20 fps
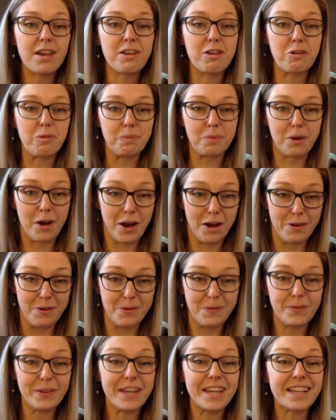You're
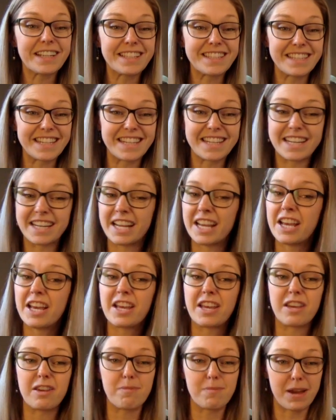probably exceeded,
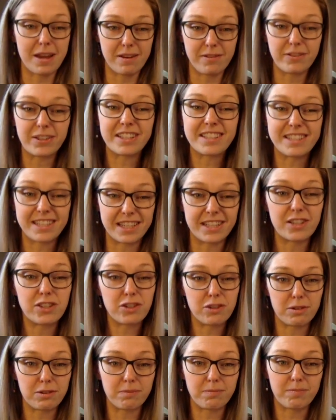you might have exceeded
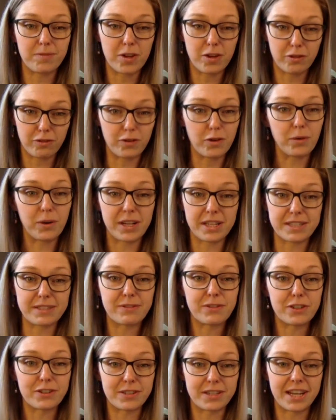your, your focus
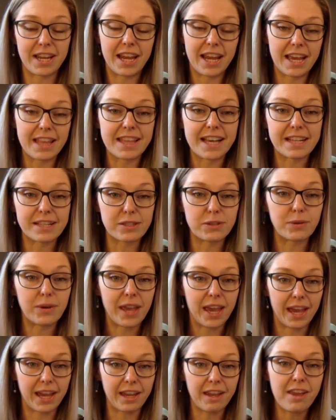for today, and that's
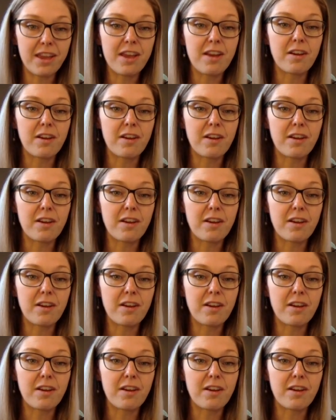okay.